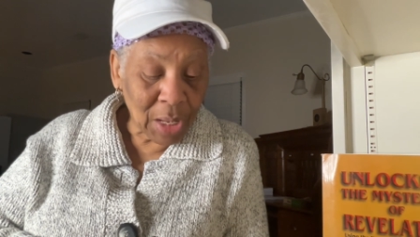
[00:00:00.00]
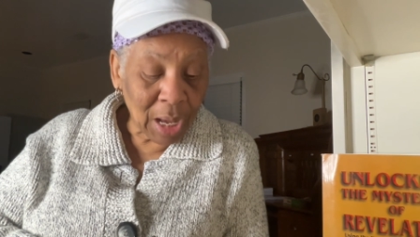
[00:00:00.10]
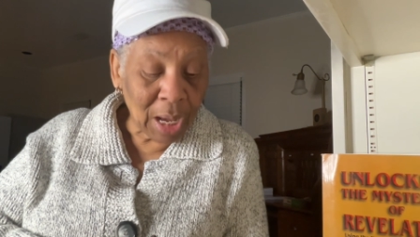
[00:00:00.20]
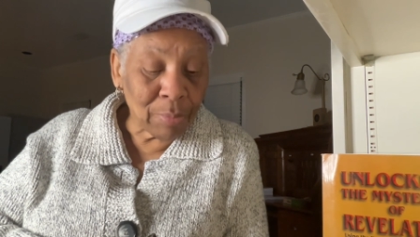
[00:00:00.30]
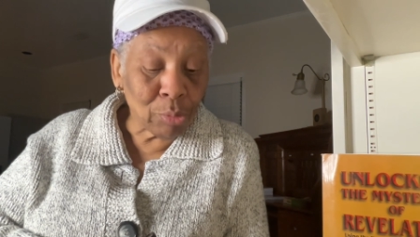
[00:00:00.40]

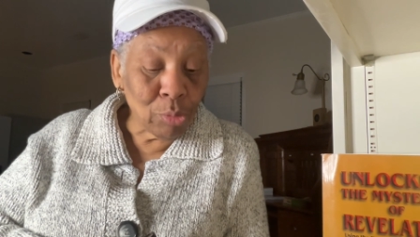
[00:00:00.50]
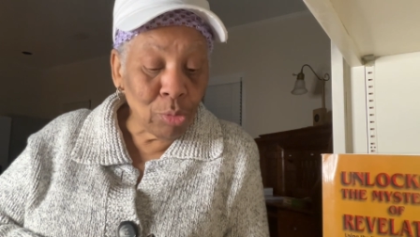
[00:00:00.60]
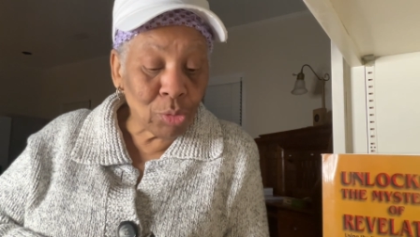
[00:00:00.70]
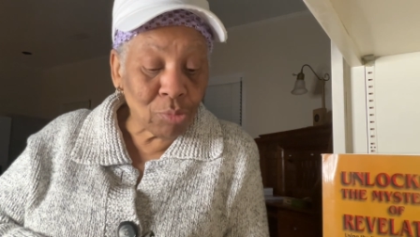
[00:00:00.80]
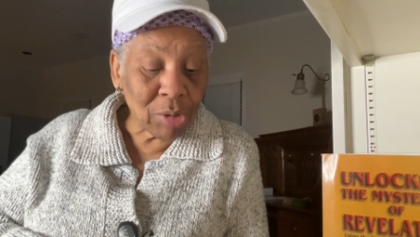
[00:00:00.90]
A
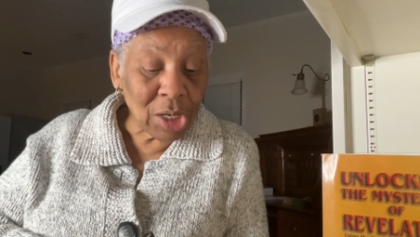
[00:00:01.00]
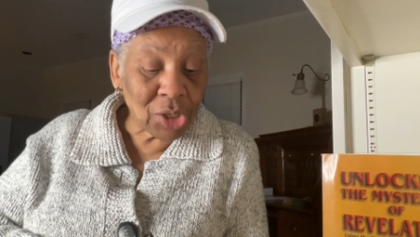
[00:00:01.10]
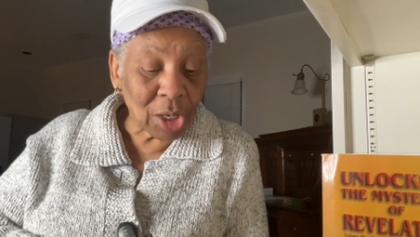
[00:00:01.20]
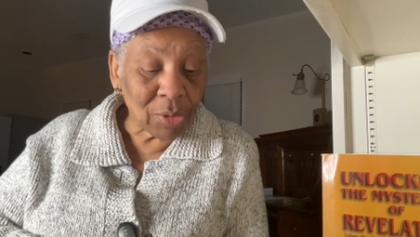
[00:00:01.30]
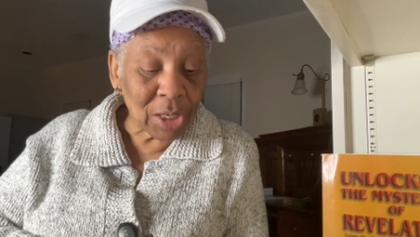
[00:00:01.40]
bruised reed
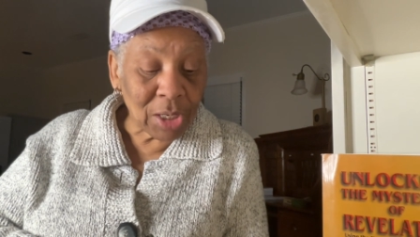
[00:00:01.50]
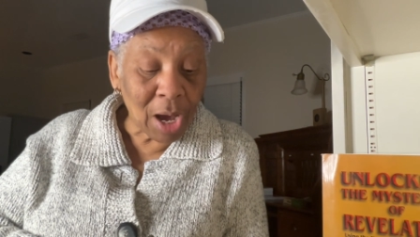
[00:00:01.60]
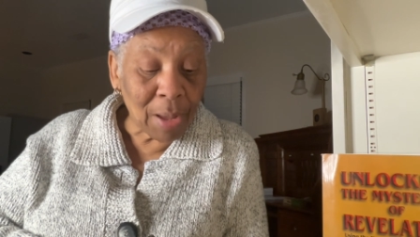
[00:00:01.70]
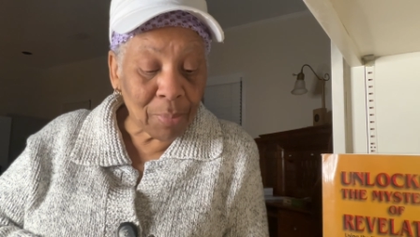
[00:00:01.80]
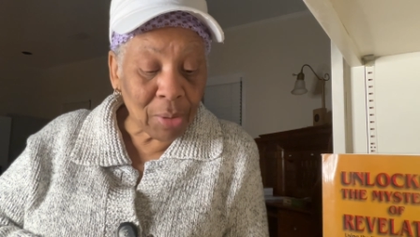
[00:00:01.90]
shall he
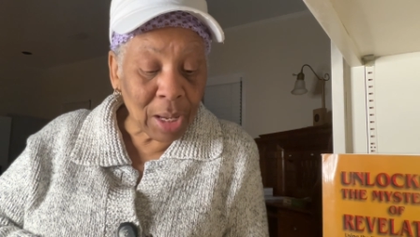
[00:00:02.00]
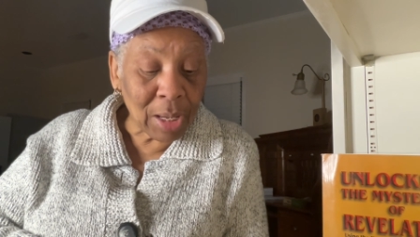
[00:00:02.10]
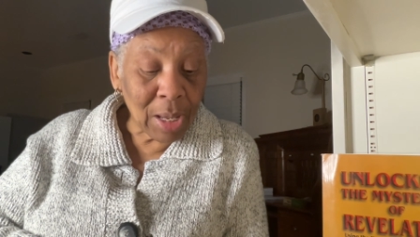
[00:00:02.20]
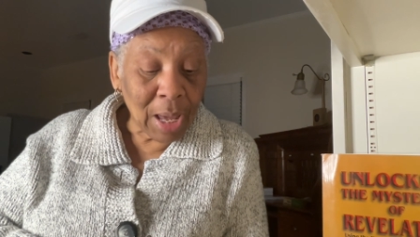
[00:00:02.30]
not break,